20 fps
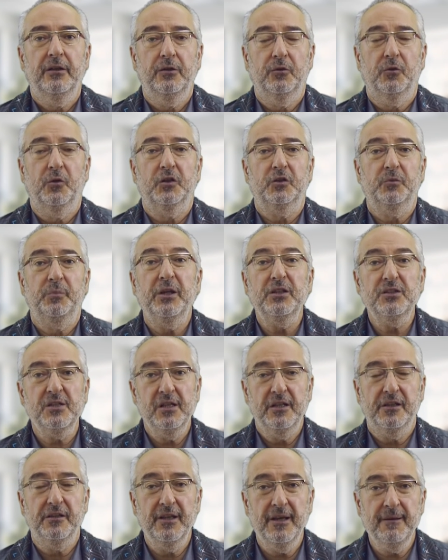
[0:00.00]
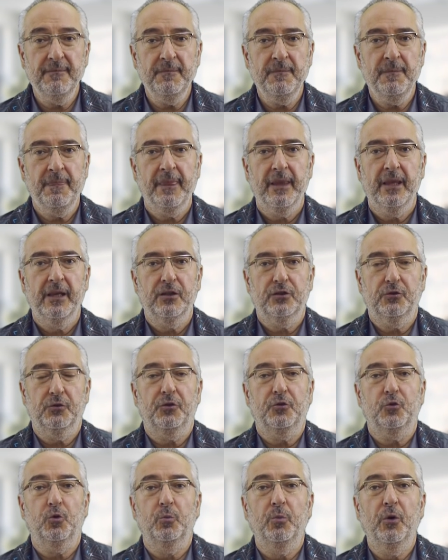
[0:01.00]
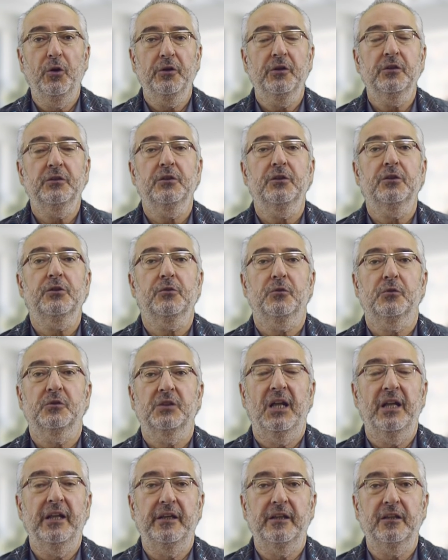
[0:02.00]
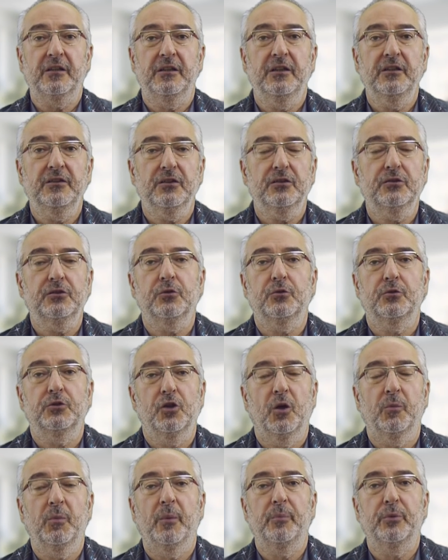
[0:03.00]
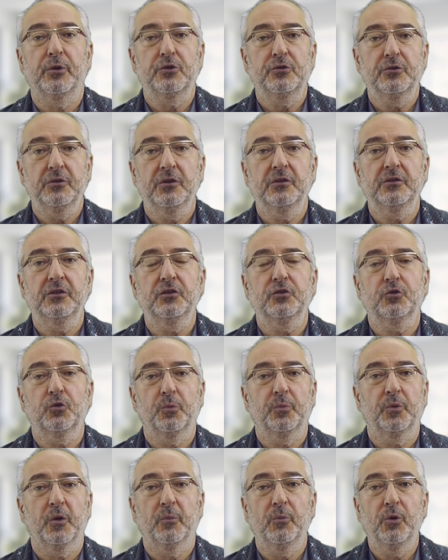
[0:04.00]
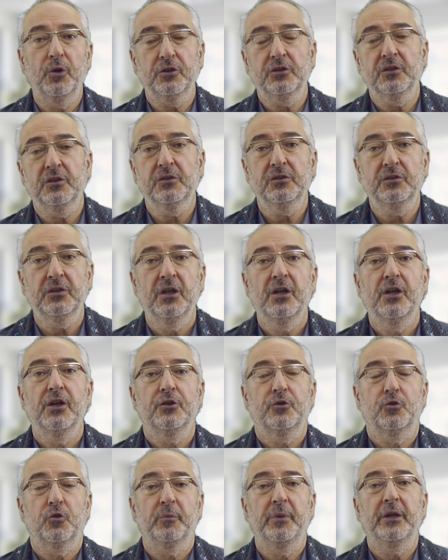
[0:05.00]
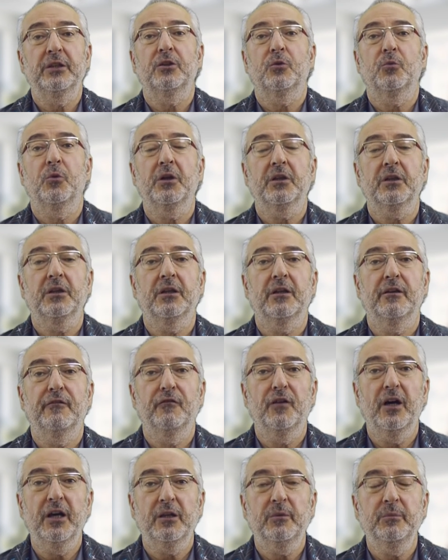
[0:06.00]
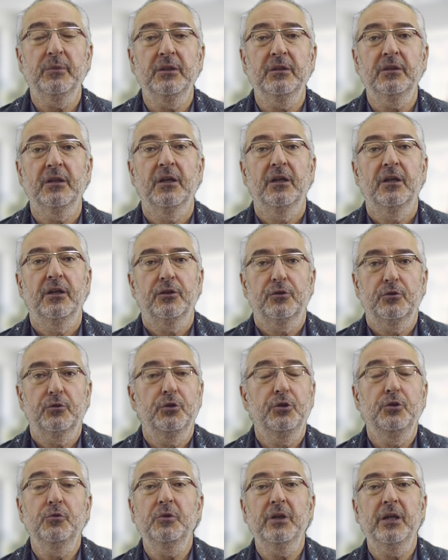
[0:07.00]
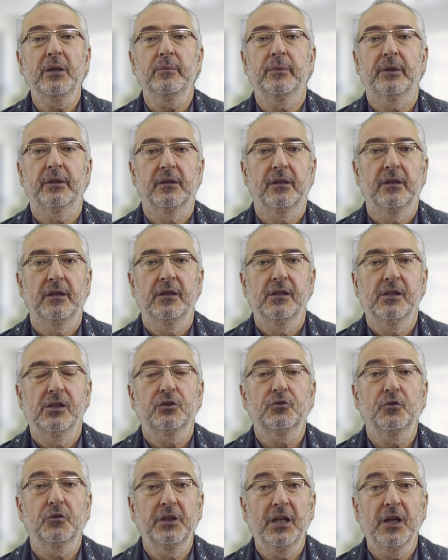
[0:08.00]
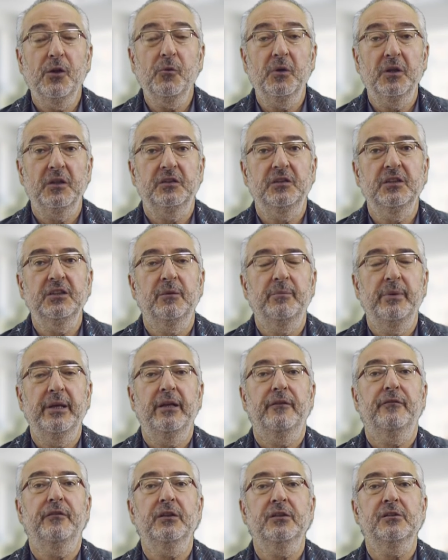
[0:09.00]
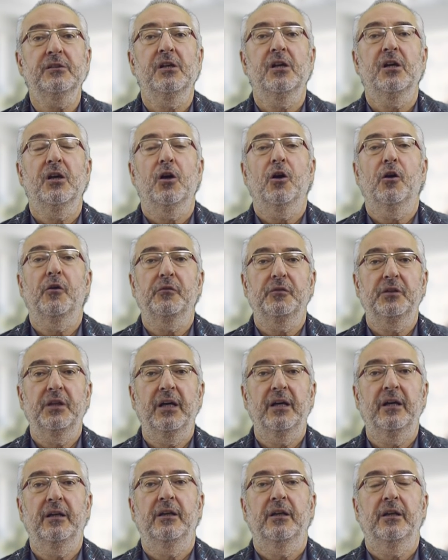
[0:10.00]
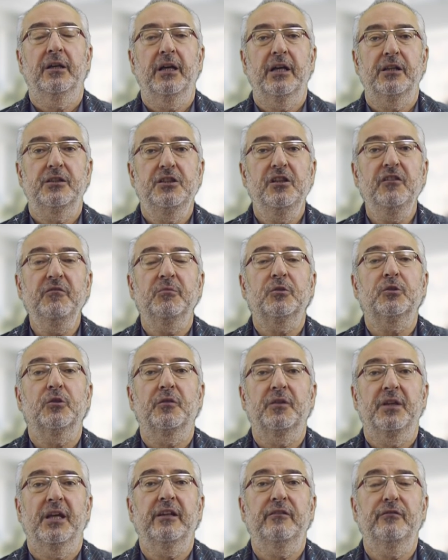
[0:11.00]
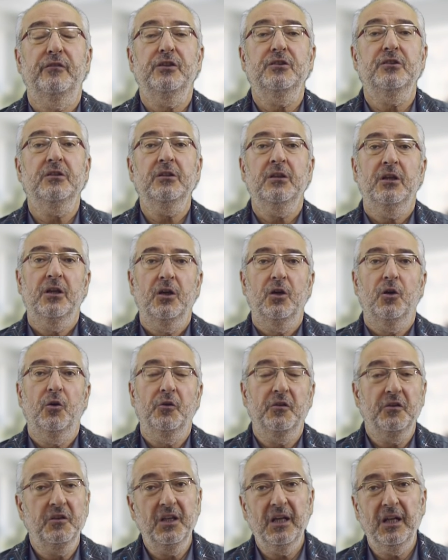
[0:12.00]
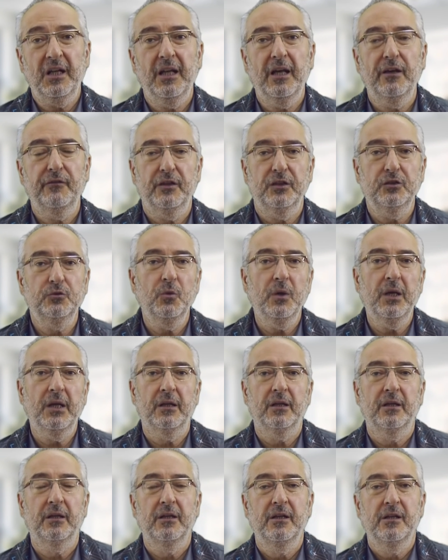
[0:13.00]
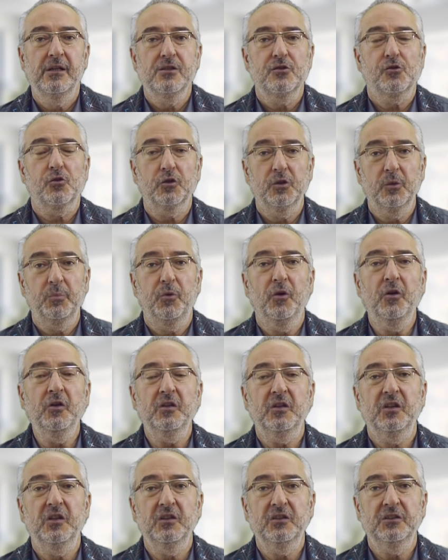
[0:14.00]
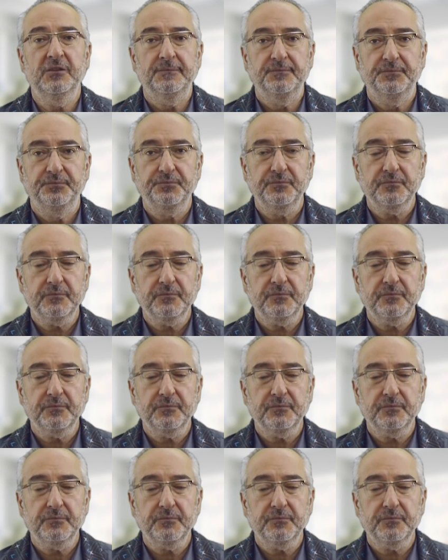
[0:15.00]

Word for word: you know, especially them. So through bonuses, salary increases, through job opportunities, through promotions, through better working environment, through you name it. So they will see the benefit of the achievement of that vision on their life as well. So the point is